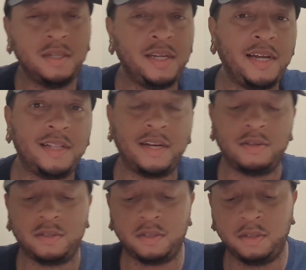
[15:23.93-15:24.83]
the
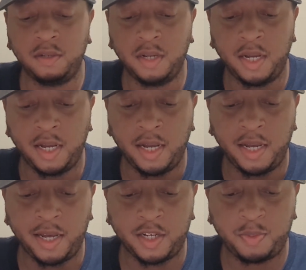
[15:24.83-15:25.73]
8,000
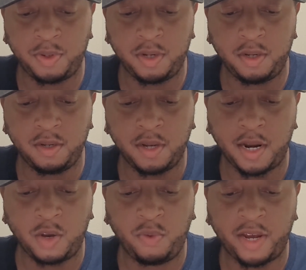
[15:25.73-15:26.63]
XP.
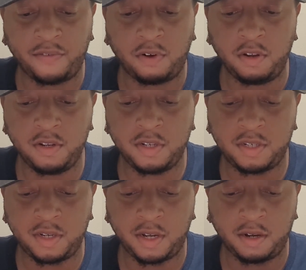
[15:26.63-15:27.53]
And then we have all of
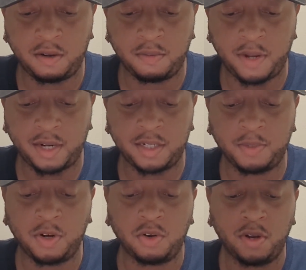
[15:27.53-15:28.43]
this. Actually,
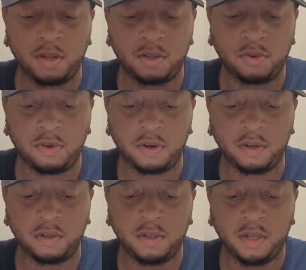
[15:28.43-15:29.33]
I'm going to go ahead and throw
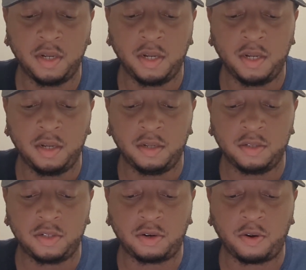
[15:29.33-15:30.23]
on
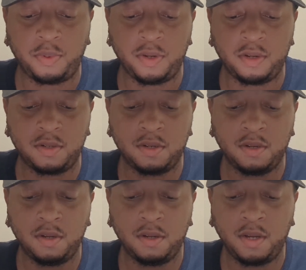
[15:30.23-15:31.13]
a star piece
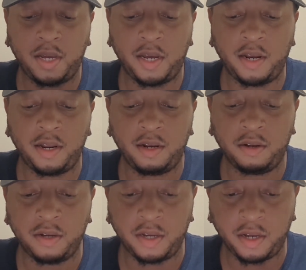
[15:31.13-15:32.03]
and a
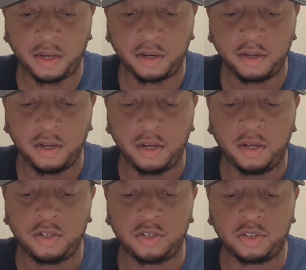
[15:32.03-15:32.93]
lucky egg
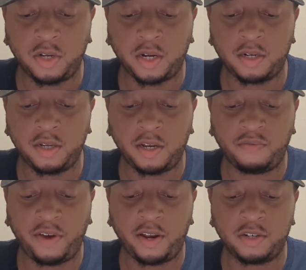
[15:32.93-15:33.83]
just so I can take
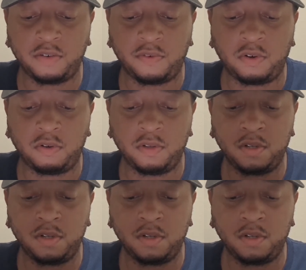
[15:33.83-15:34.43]
advantage of all